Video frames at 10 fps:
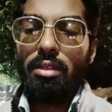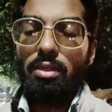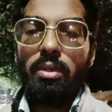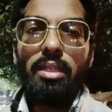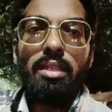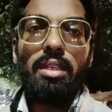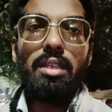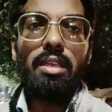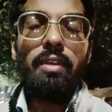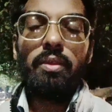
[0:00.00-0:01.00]
during
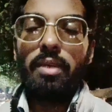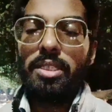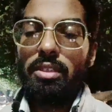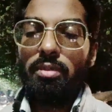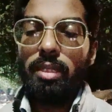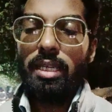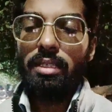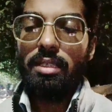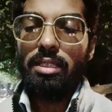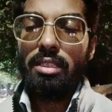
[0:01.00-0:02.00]
the event duration, you will
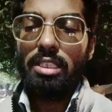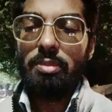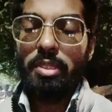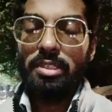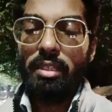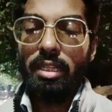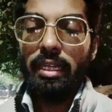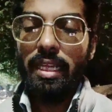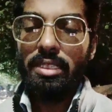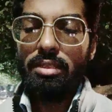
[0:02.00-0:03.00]
get their special
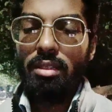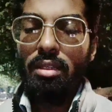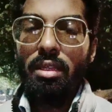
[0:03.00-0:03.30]
attacks.